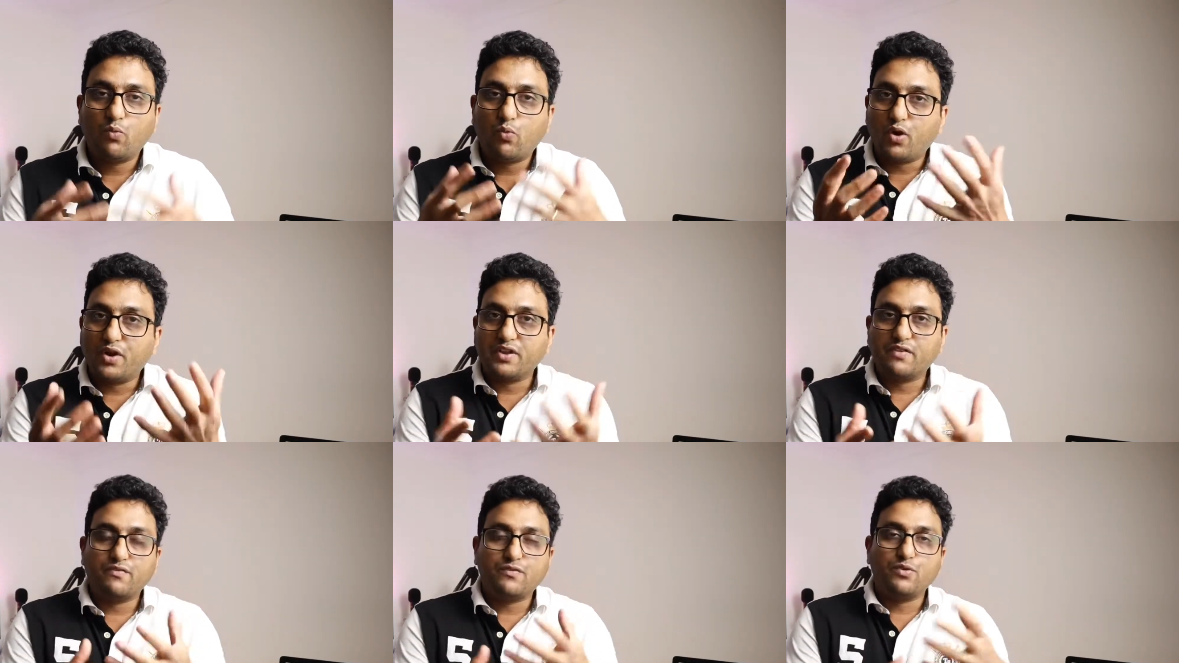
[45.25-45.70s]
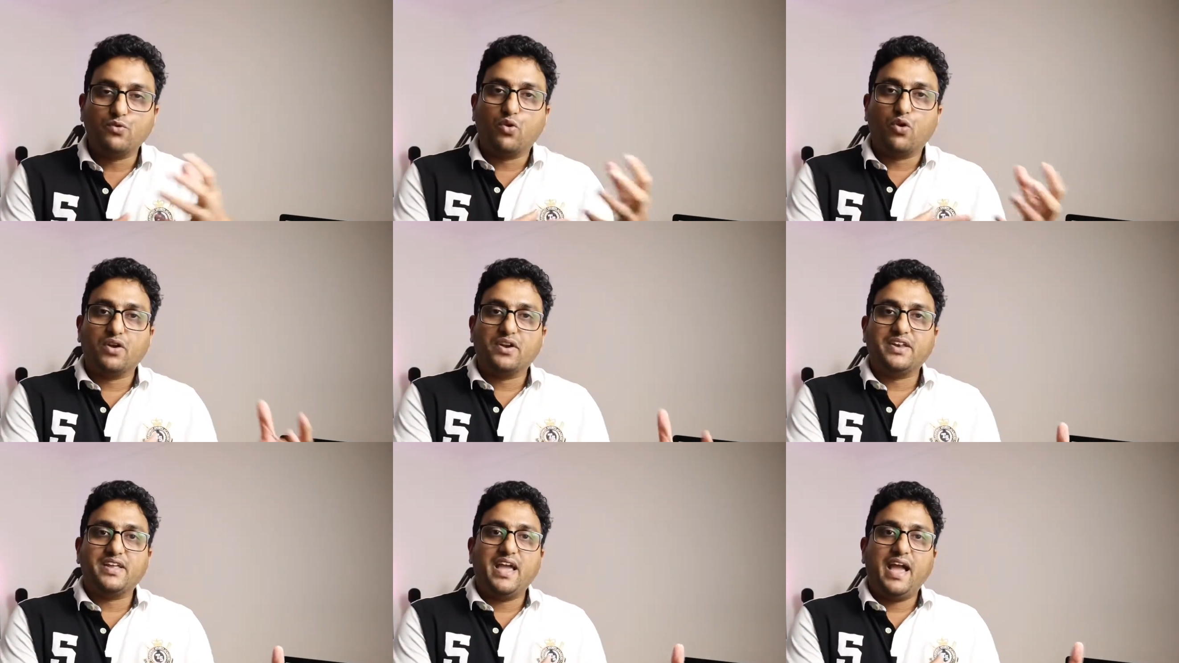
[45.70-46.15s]
What if you
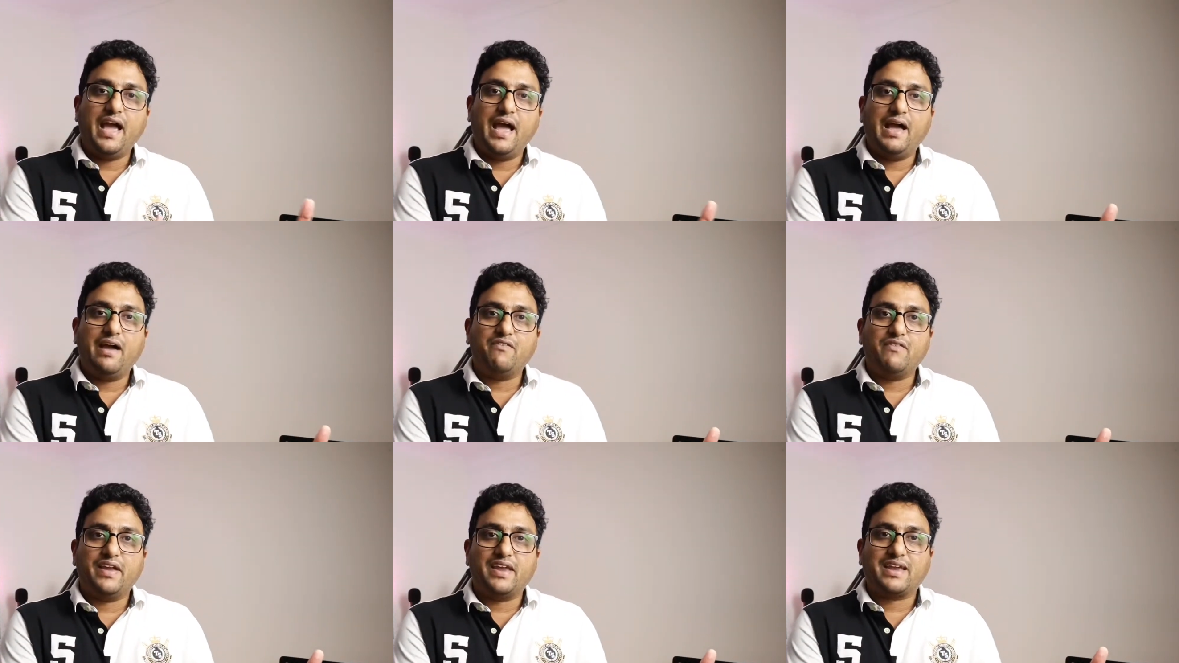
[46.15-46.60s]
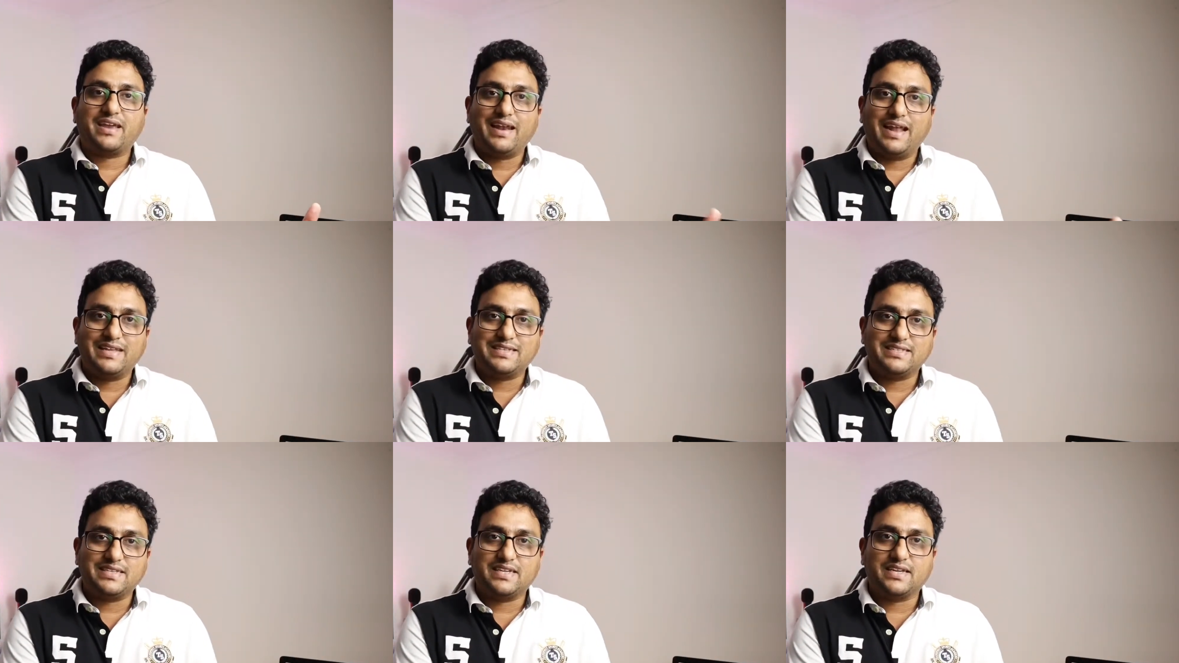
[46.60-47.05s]
already have a
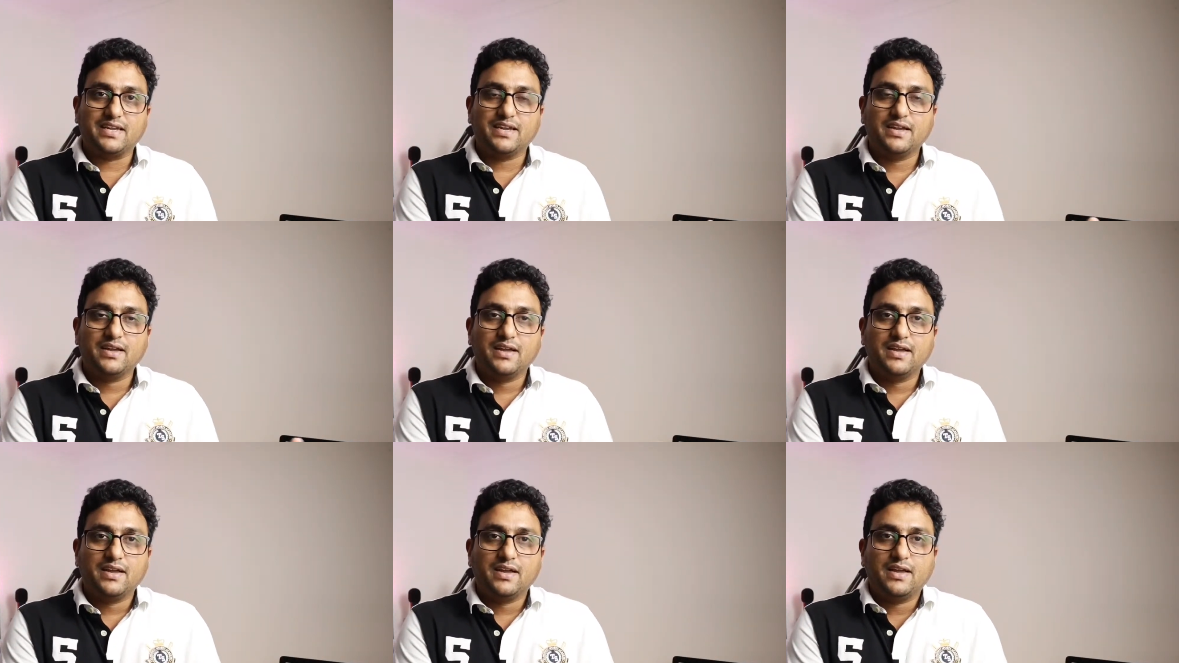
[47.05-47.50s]
classic,